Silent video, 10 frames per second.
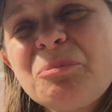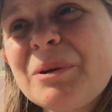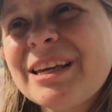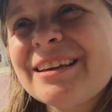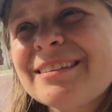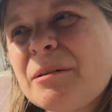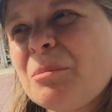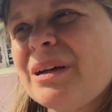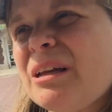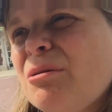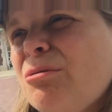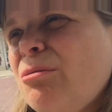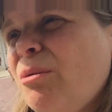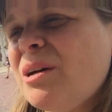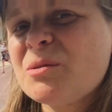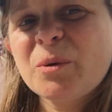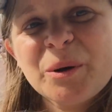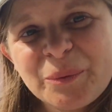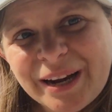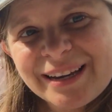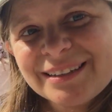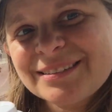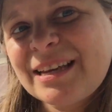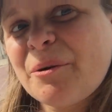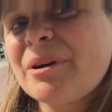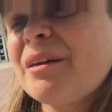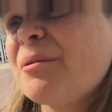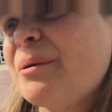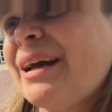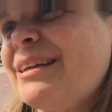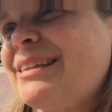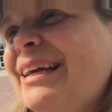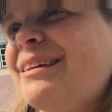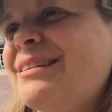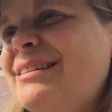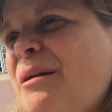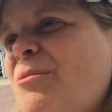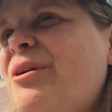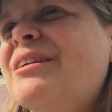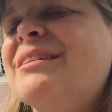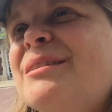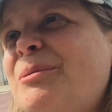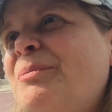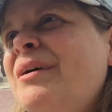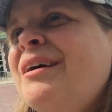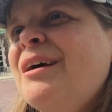being somebody who was one way and is now another way, is I get the same criticism